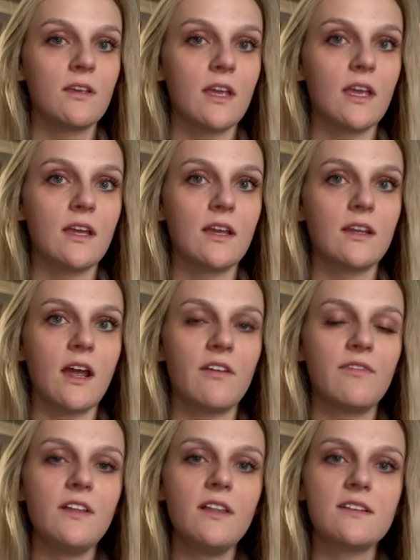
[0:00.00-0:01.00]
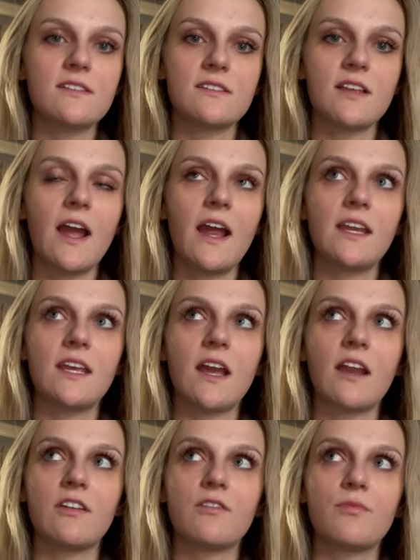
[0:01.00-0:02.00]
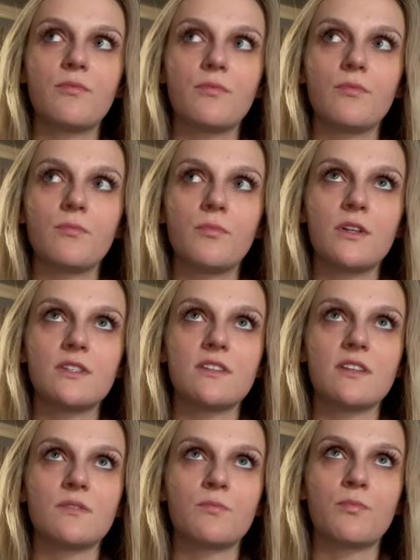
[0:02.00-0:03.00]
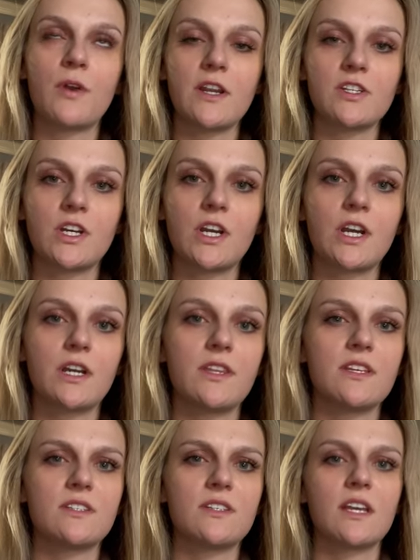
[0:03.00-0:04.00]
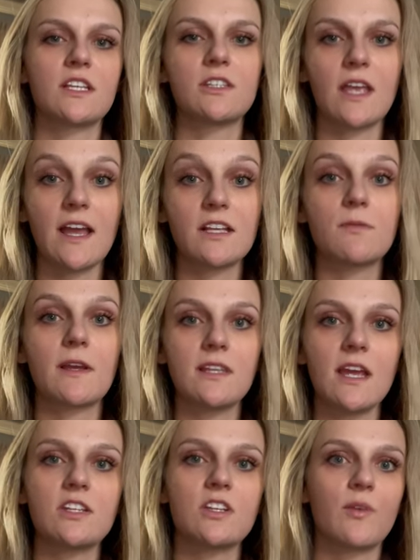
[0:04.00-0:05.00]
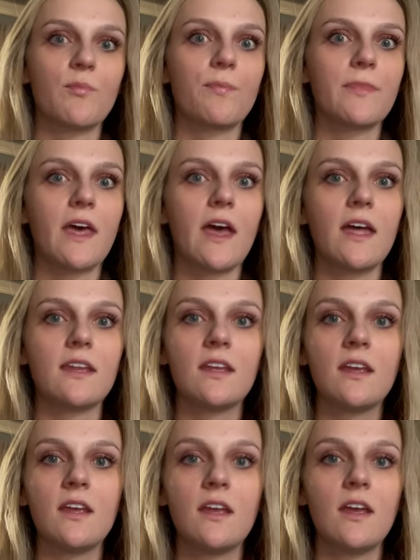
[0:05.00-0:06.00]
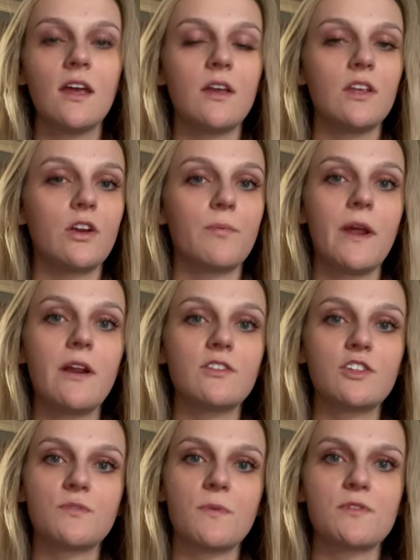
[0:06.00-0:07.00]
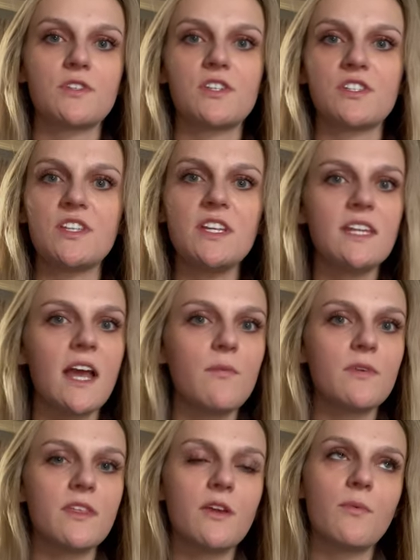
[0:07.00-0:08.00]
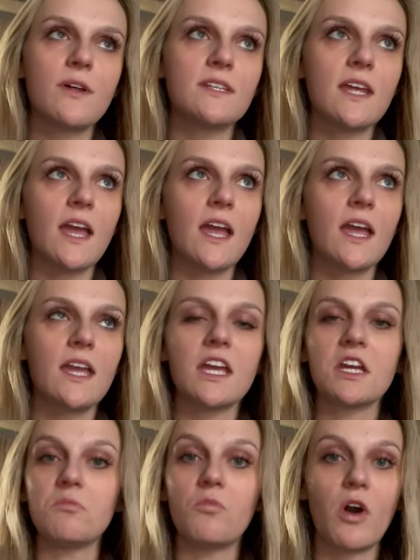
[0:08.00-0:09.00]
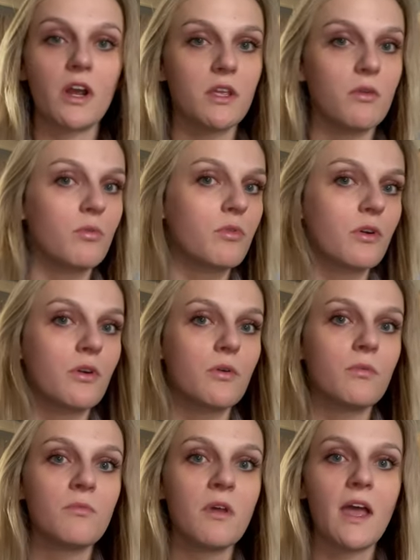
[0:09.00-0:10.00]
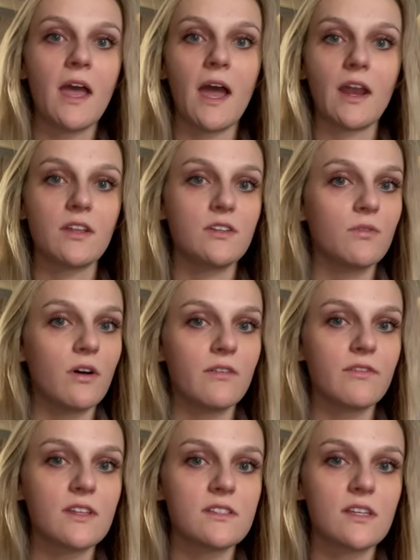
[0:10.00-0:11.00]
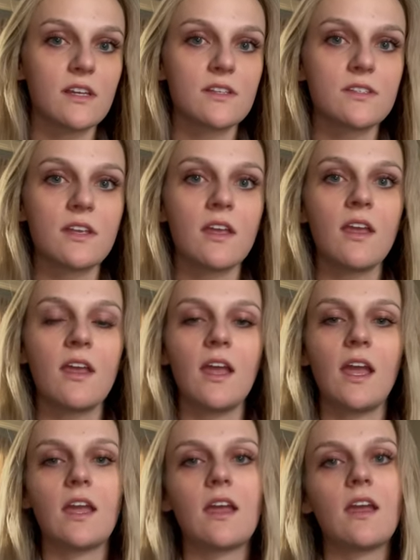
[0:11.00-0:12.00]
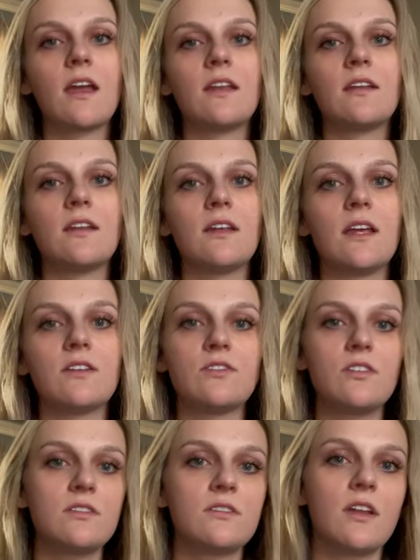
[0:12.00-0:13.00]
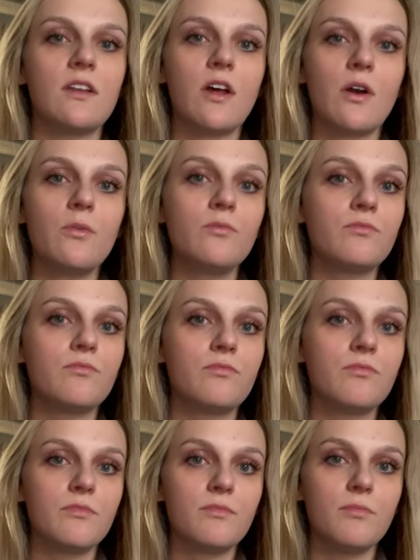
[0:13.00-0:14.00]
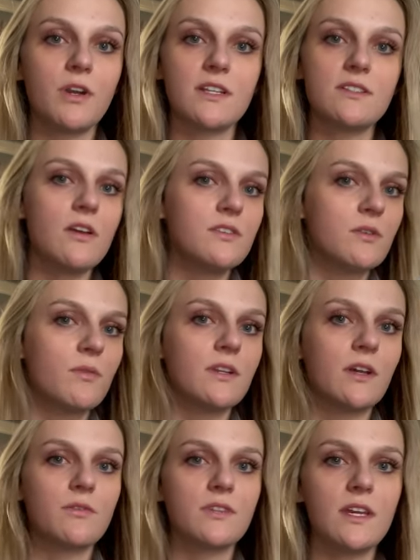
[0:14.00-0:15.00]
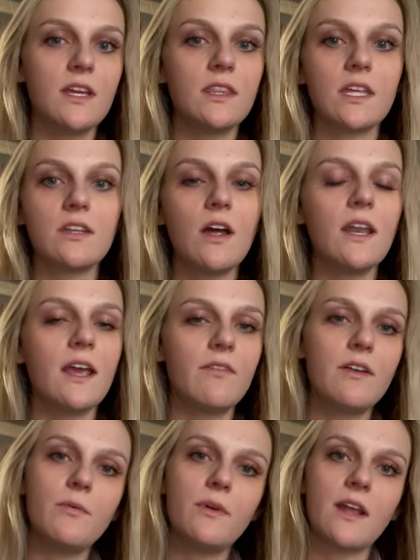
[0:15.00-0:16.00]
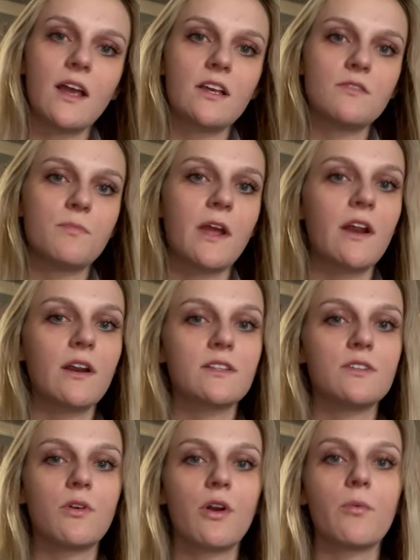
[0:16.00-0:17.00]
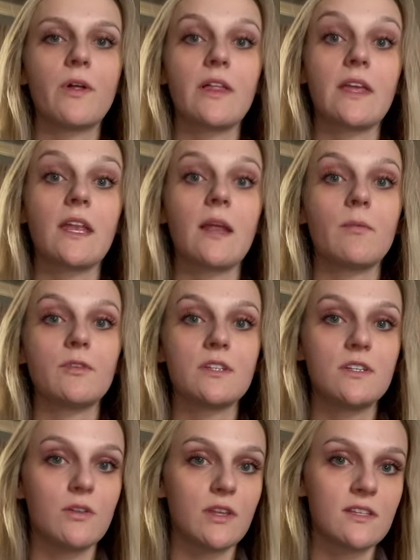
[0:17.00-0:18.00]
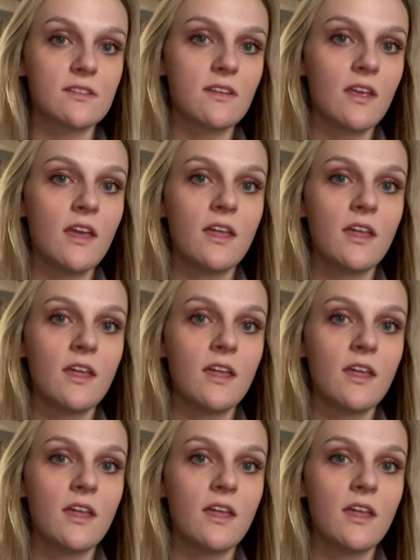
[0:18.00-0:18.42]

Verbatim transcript: And I feel like society kind of puts this pressure, this ex expectation that your parents are supposed to just sit down with you one day and walk you through how to do all of these things. And it's just a known but it's also a known thing that not everyone has parents who are willing and able to do this.